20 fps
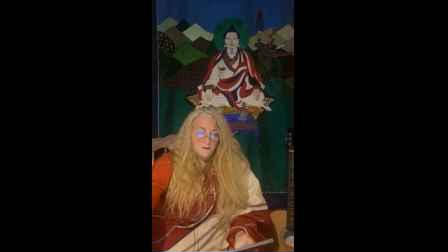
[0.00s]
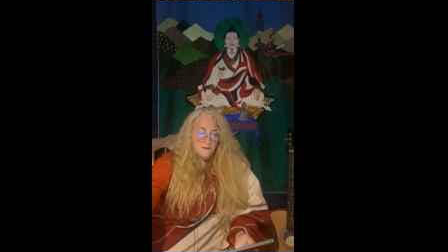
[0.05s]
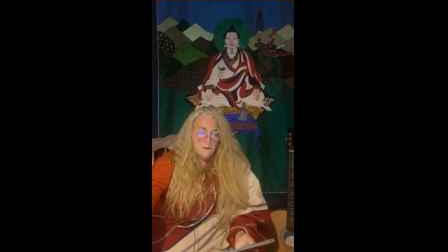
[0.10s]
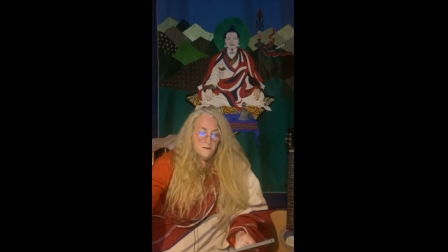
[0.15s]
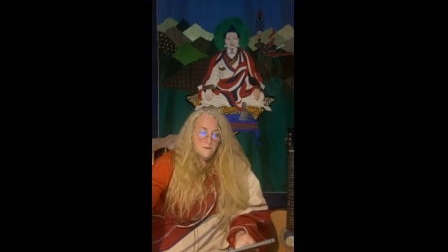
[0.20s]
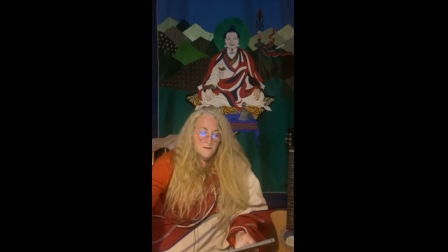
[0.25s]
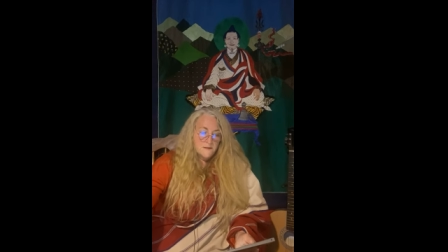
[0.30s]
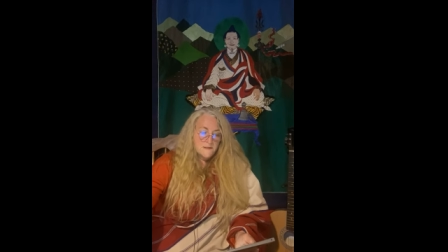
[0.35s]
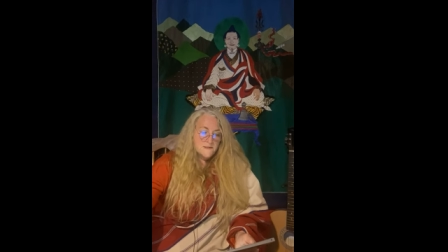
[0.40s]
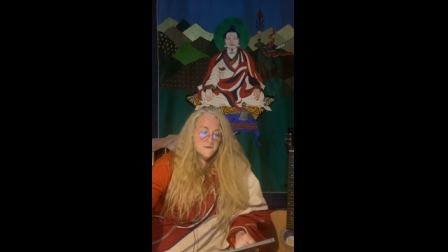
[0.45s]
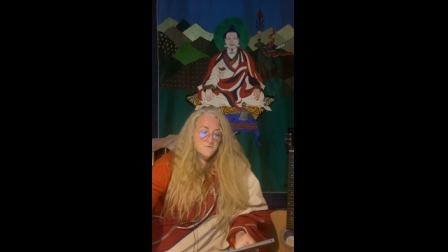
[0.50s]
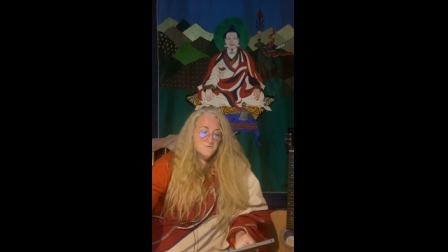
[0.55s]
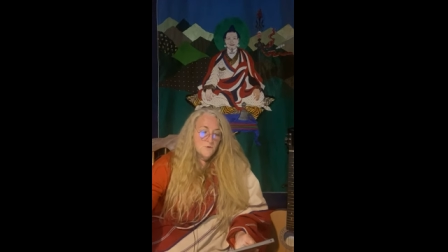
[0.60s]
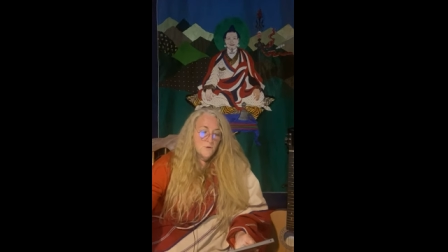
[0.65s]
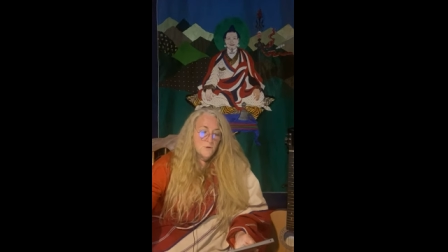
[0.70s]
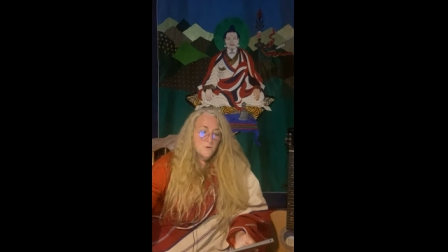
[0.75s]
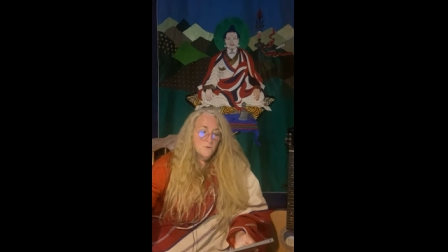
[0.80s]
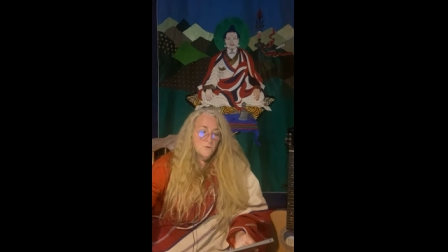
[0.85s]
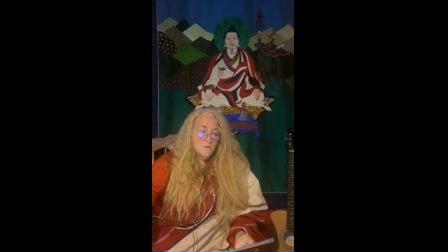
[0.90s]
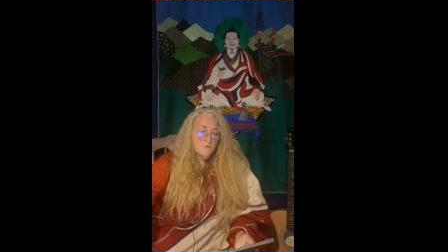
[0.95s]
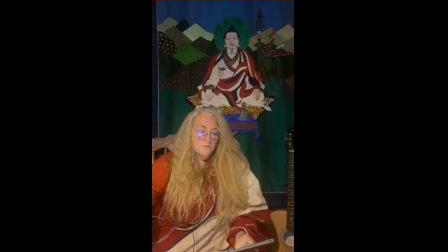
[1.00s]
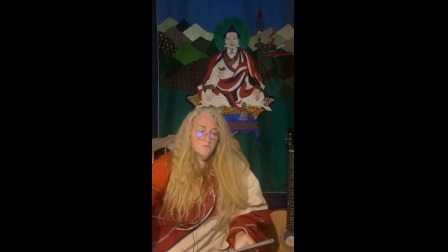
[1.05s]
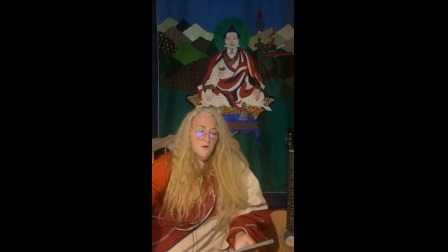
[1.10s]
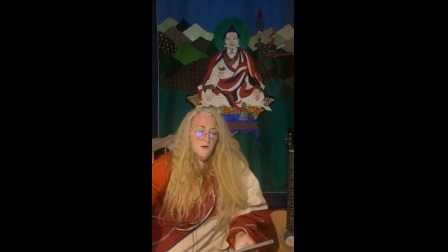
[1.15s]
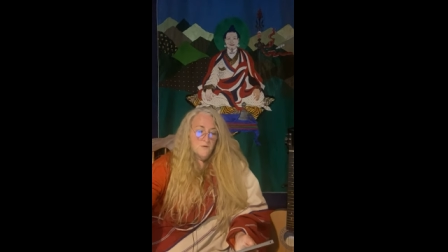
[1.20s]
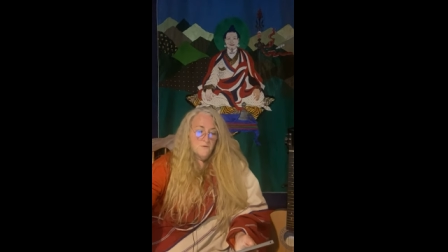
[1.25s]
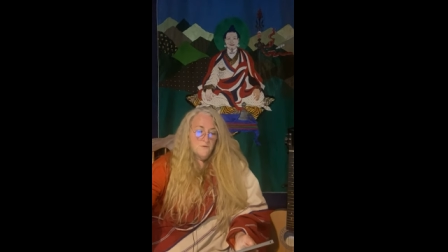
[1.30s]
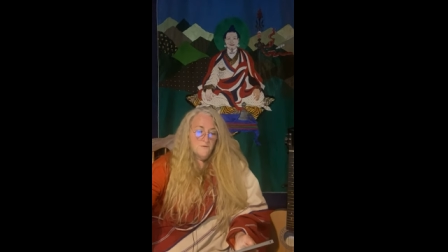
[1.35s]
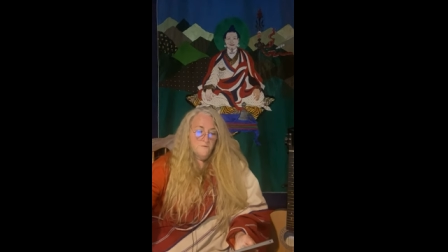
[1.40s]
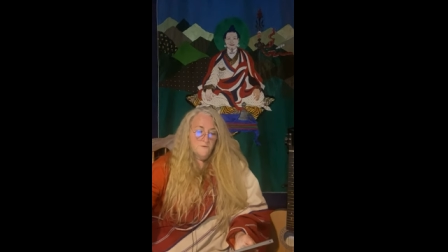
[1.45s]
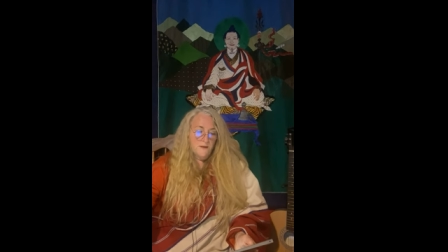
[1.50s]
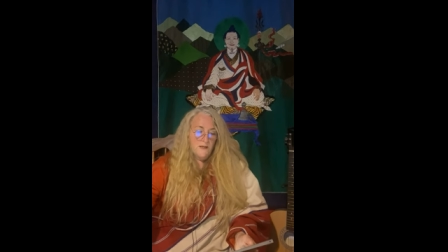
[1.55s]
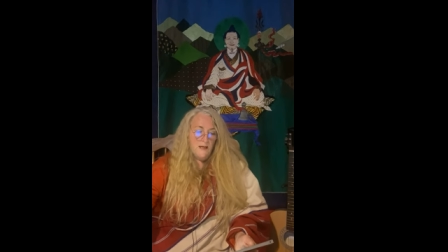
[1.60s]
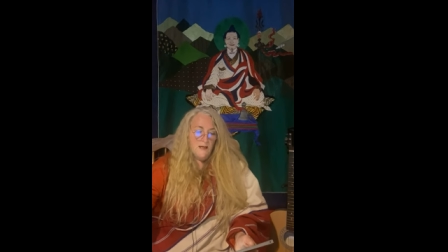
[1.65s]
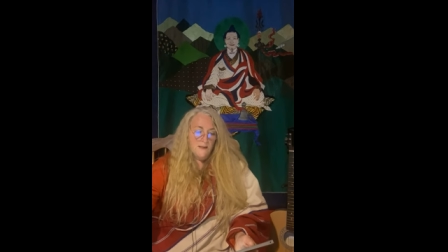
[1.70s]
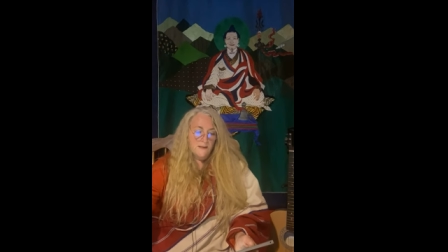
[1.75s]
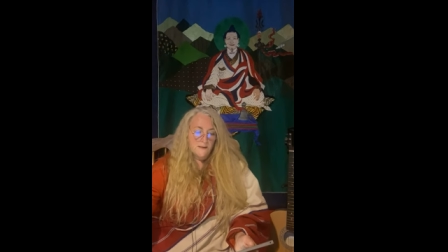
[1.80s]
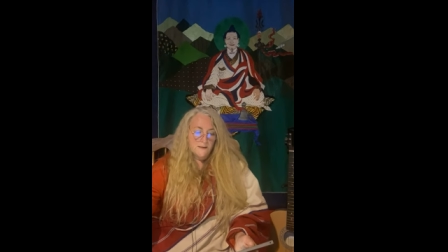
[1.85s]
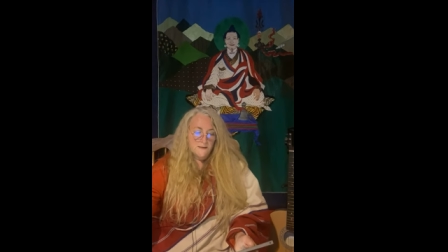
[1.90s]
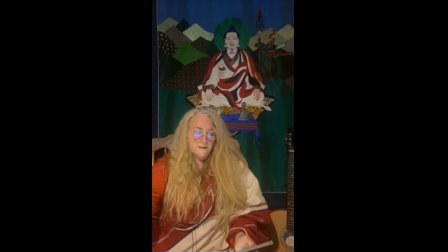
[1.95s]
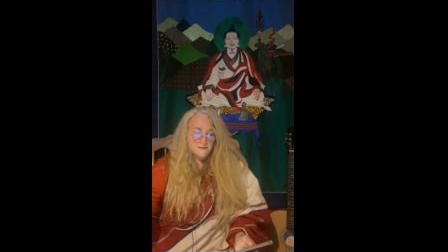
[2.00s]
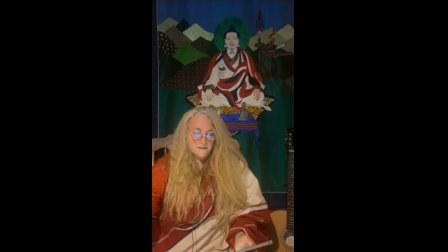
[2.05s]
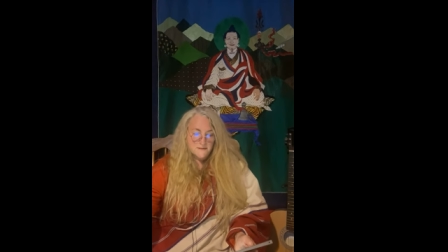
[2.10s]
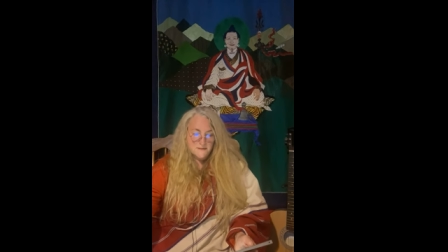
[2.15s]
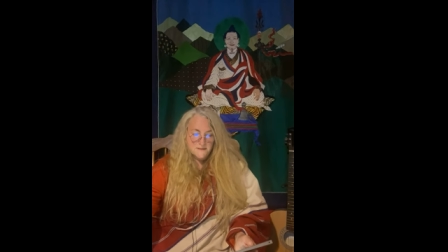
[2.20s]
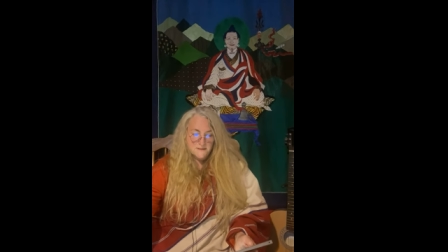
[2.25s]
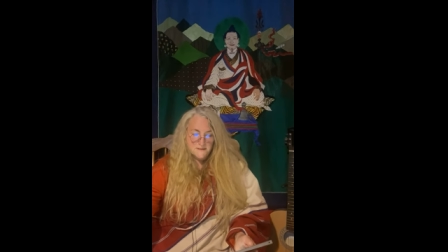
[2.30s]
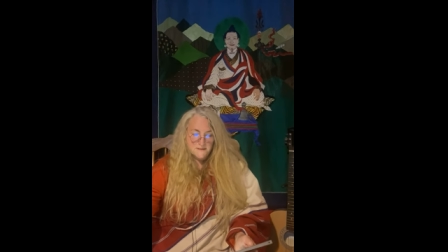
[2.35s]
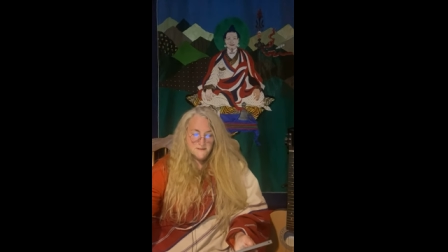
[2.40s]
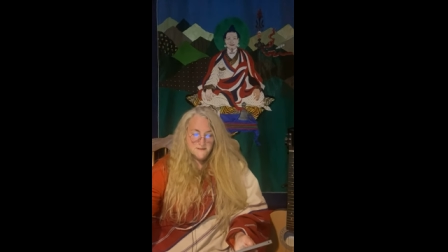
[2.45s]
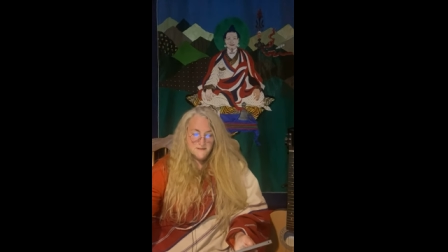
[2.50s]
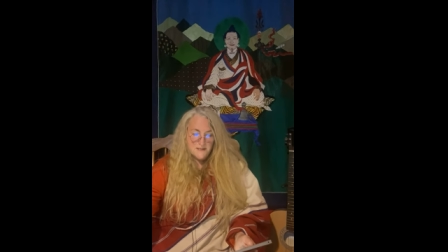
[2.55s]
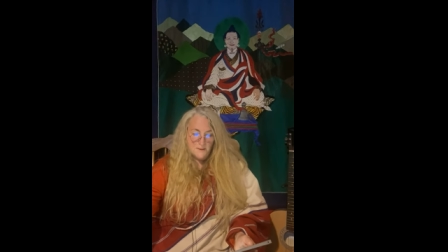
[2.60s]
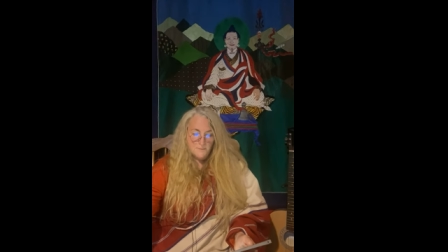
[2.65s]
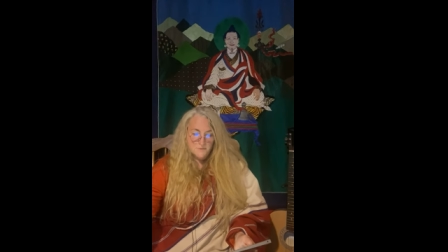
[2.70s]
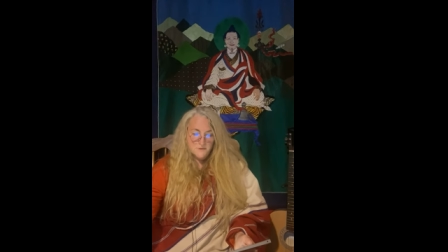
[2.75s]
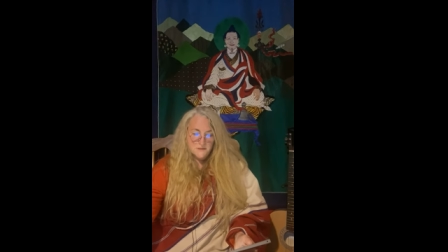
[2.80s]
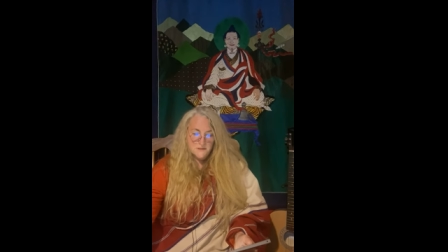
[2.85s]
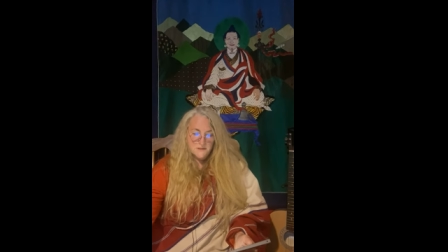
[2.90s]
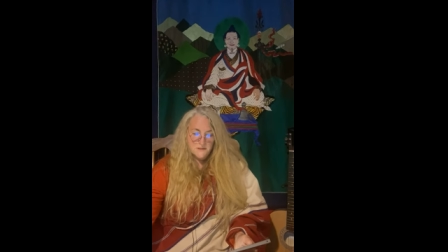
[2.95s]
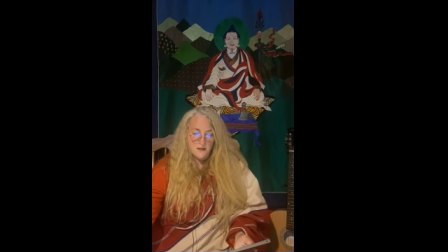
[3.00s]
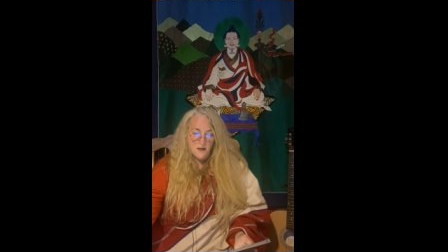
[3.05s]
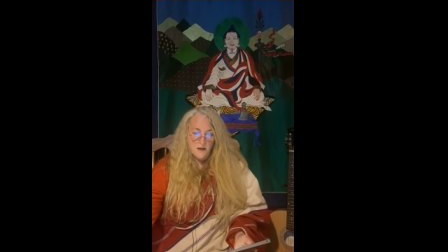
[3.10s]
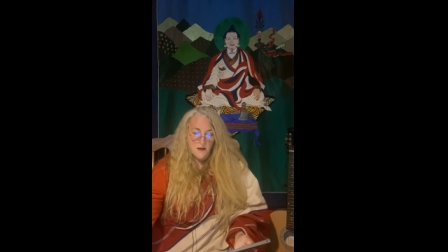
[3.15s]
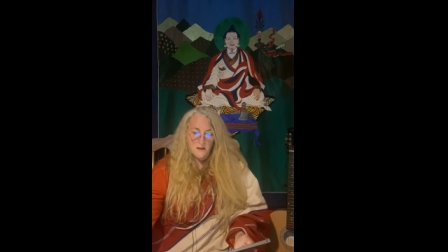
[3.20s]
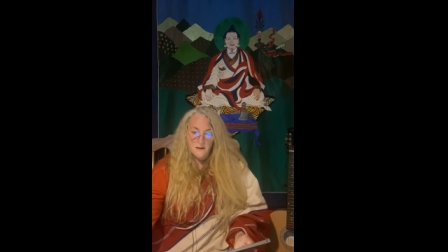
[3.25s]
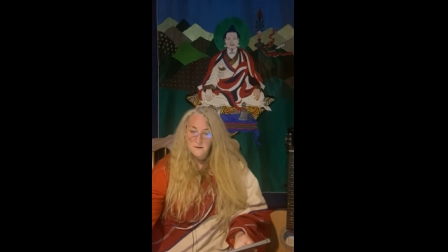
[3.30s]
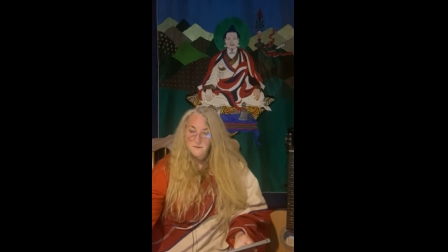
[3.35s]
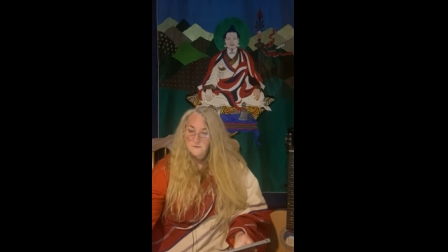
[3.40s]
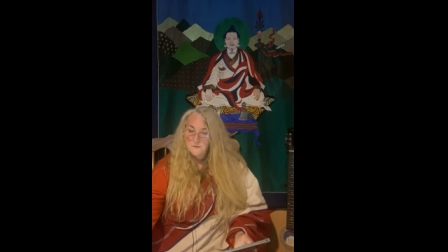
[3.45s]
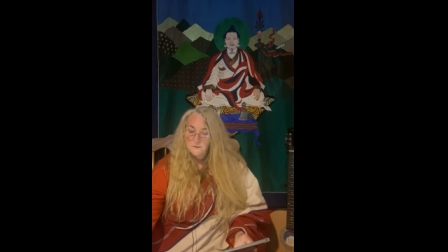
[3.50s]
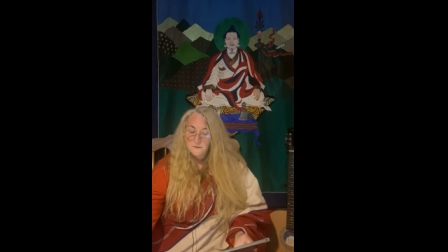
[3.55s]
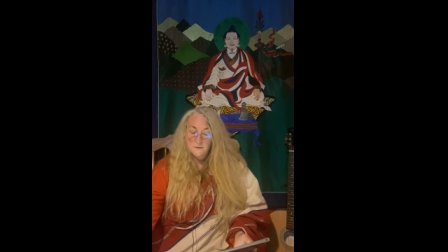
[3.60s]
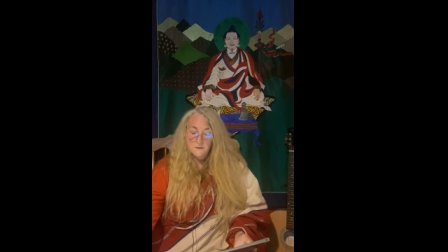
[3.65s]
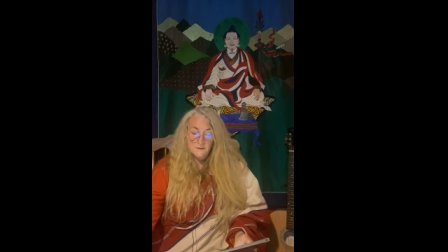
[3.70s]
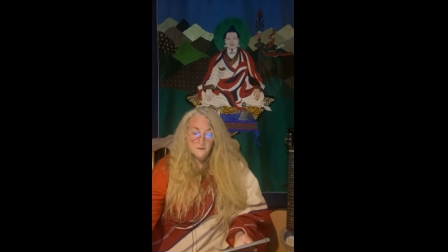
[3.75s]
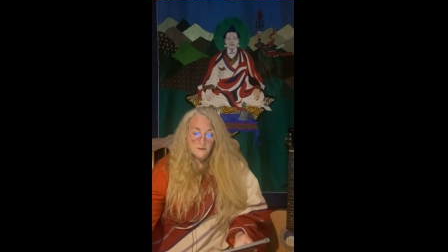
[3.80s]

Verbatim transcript: This royal throne of kings, this sceptred isle,